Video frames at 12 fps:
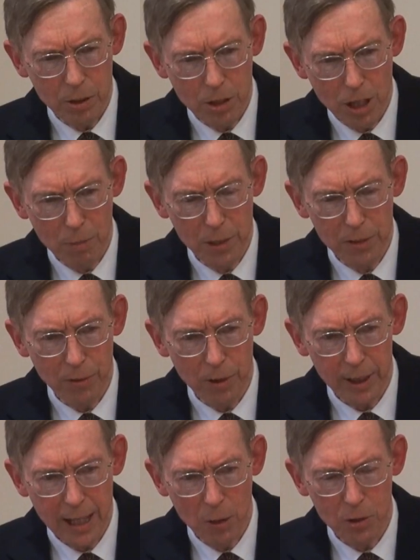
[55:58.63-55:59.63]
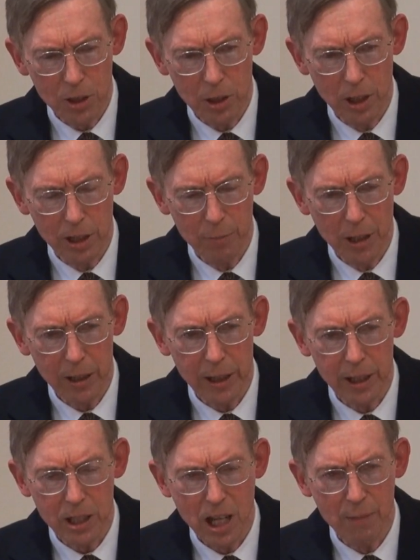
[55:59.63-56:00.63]
chairman for the Council on
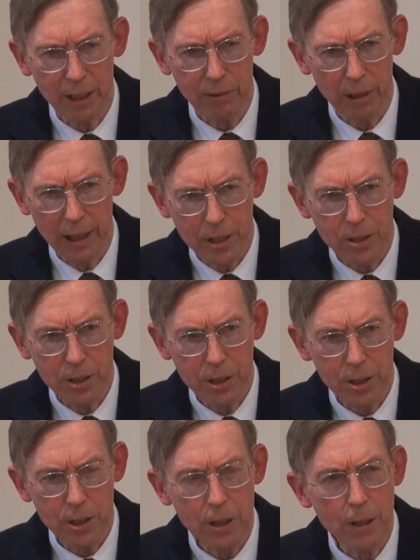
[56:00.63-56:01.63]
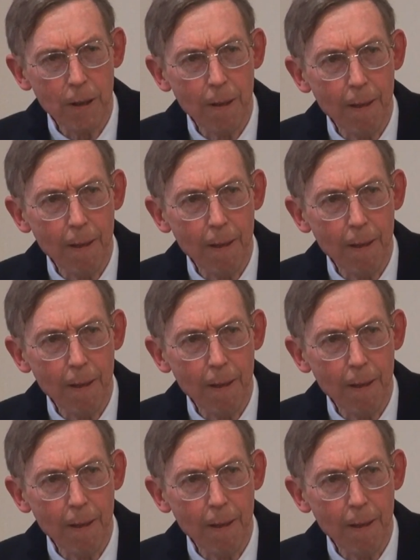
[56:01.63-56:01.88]
American Islamic Relations.